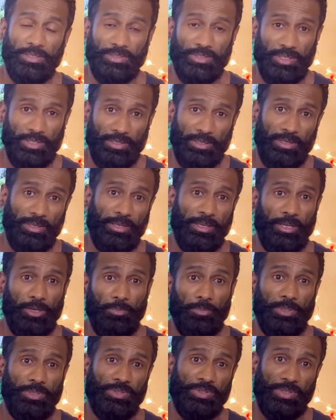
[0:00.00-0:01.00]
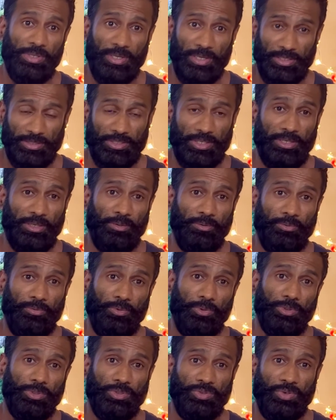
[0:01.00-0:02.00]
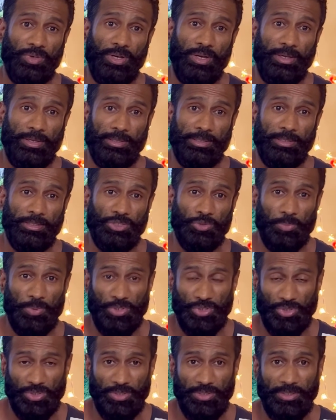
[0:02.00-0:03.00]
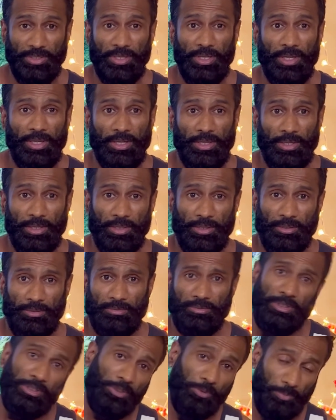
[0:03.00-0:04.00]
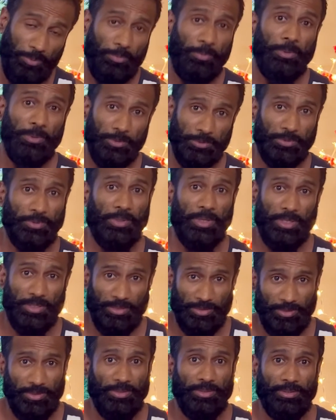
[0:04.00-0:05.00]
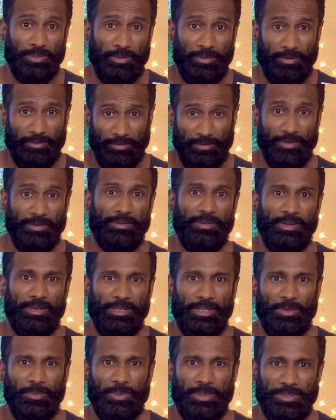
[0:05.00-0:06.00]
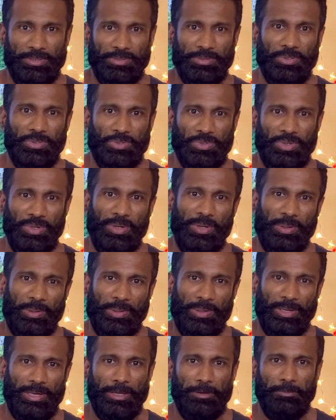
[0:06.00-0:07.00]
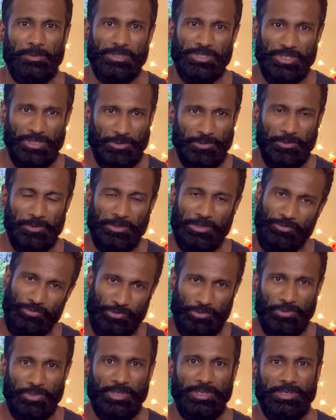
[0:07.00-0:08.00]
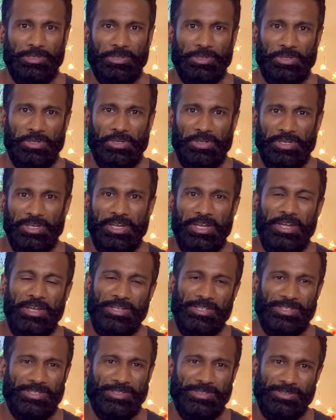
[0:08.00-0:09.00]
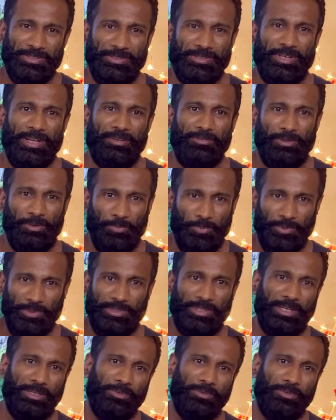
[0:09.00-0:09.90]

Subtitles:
channel, I have my Sinhala channel for the Sri Lankan especially. Other people also can get the idea what is the Sri Lankan language and all if you need. So I will put that